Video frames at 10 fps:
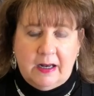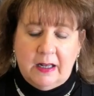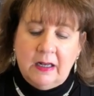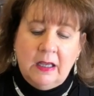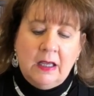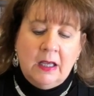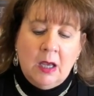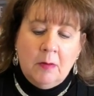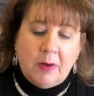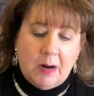it in,
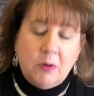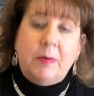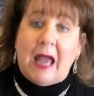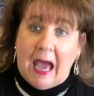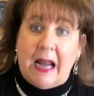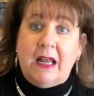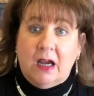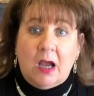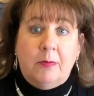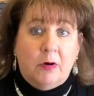but I'm going to be adding a
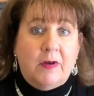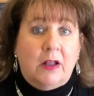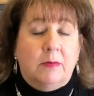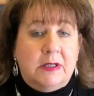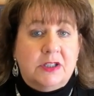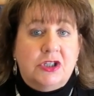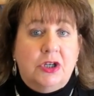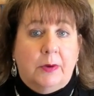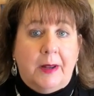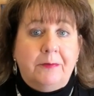couple of elements
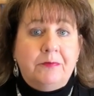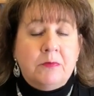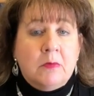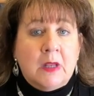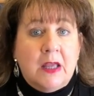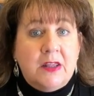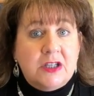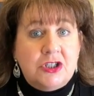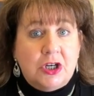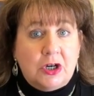to it
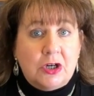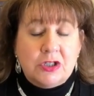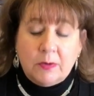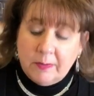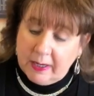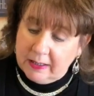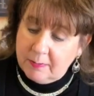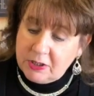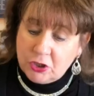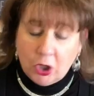this year. So anyway, let
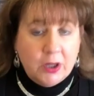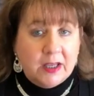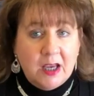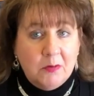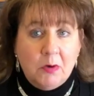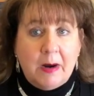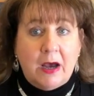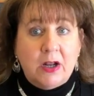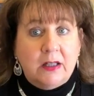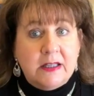me turn the camera
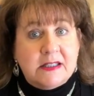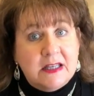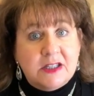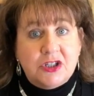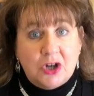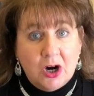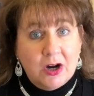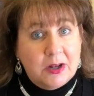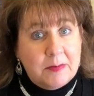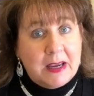around and let's get
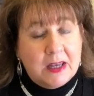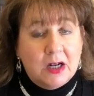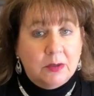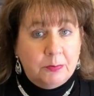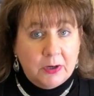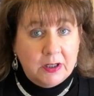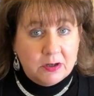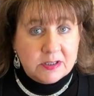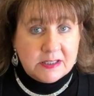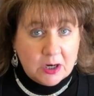started making a pretty
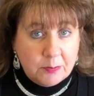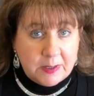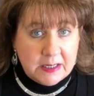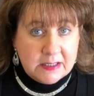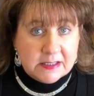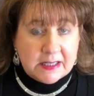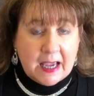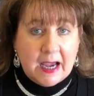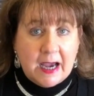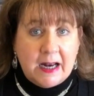little centerpiece
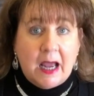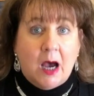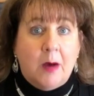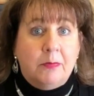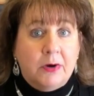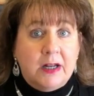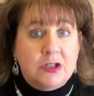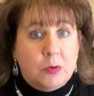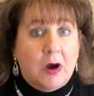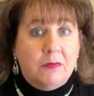and a pretty
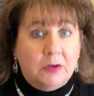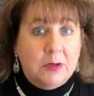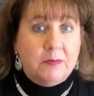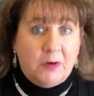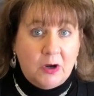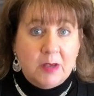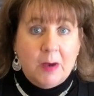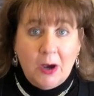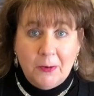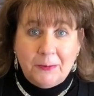12 loop Funky
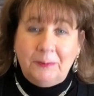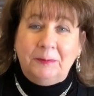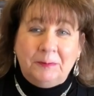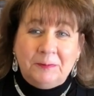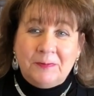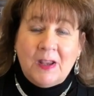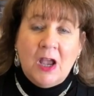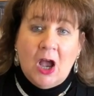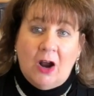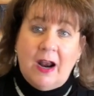Bow.
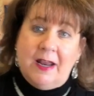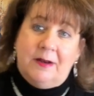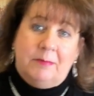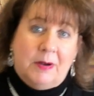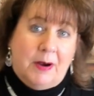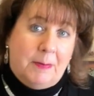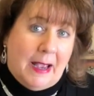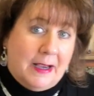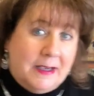All right, be right